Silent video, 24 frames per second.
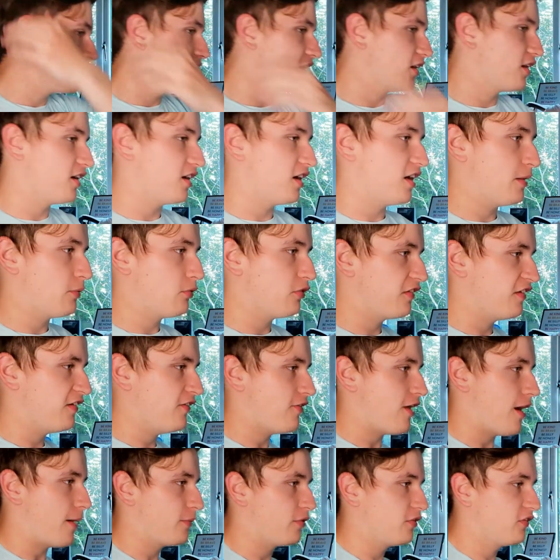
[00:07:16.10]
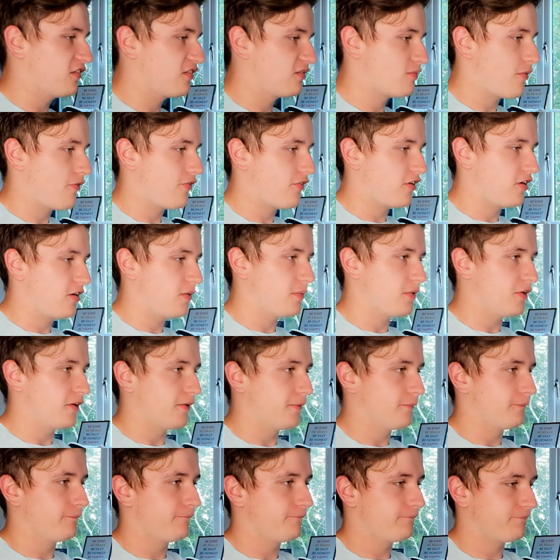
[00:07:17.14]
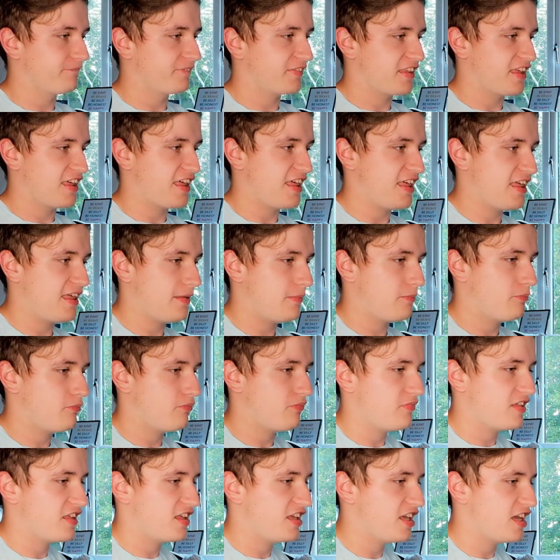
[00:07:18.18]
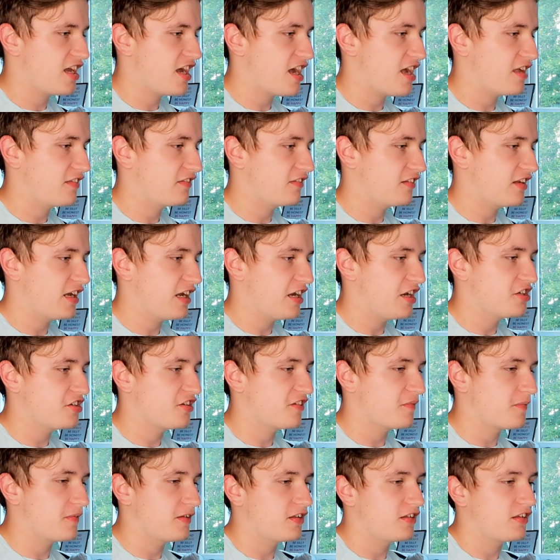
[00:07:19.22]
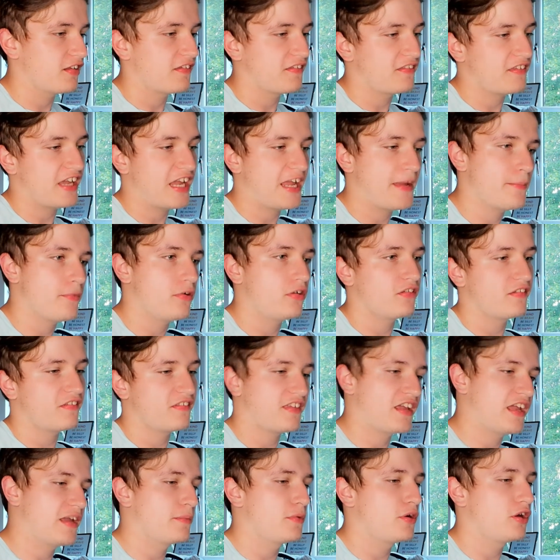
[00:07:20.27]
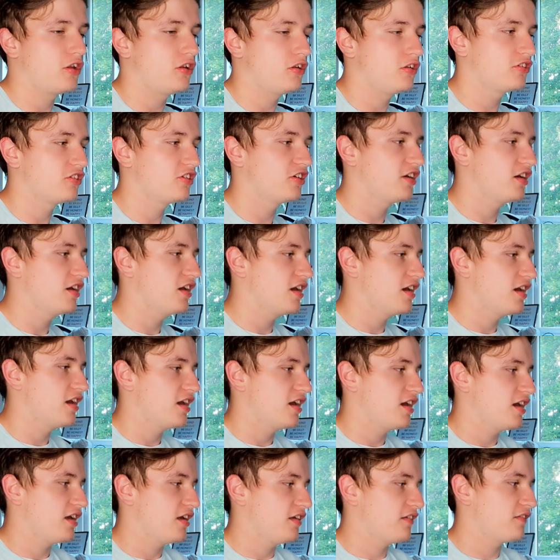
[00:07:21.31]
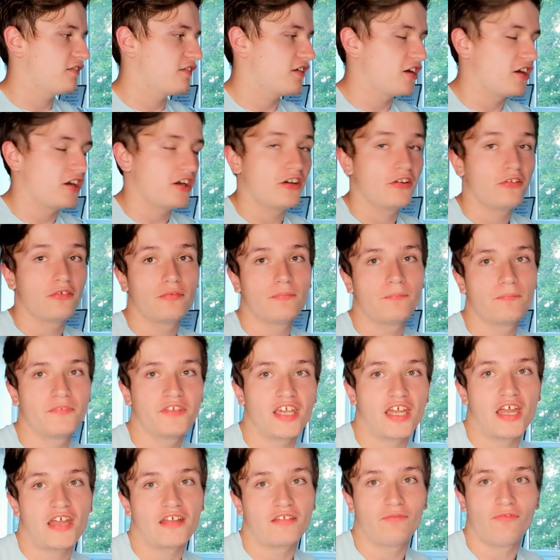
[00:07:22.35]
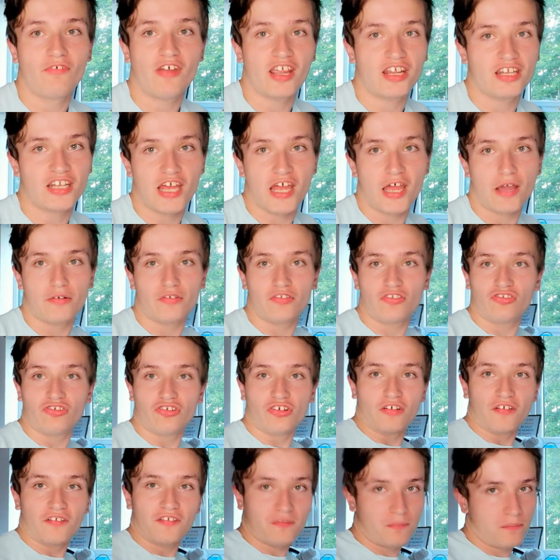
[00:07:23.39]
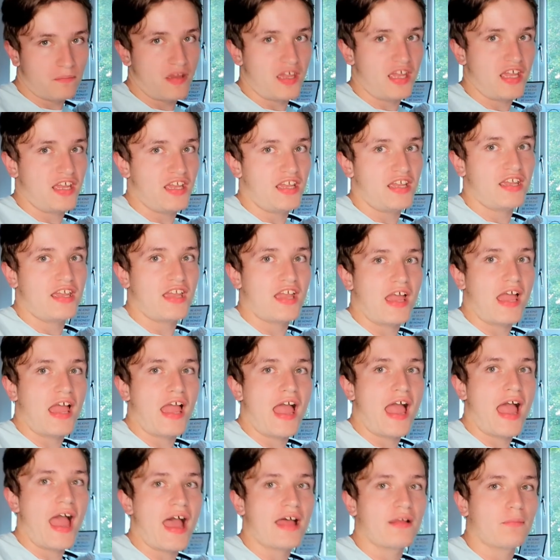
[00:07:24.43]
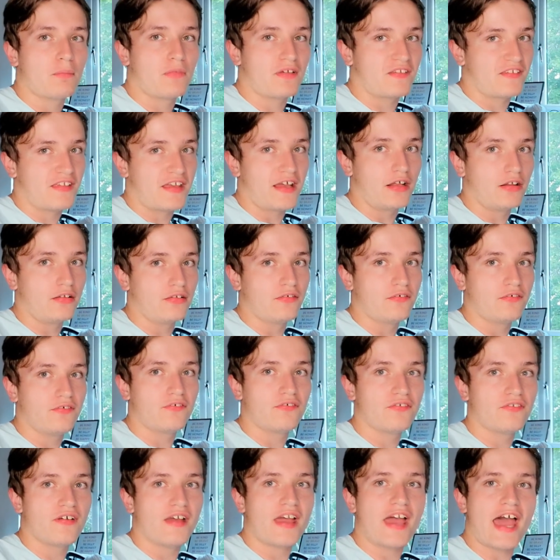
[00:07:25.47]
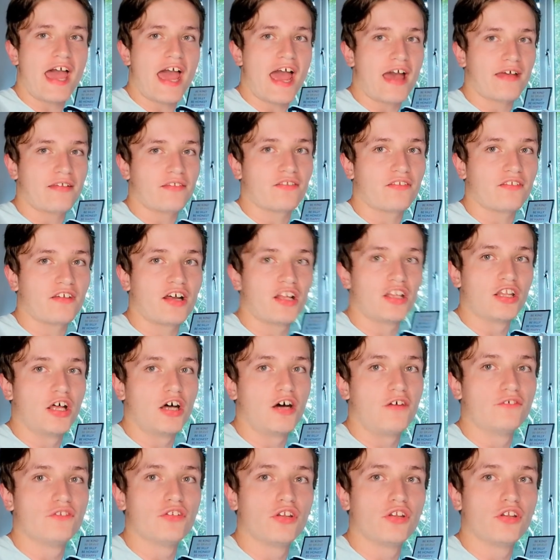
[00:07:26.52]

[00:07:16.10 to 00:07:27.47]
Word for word: uh, we'll see what happens tomorrow. But um, yeah, today's just been the same old, same old. So yeah, right now it's just me, myself, and a lot of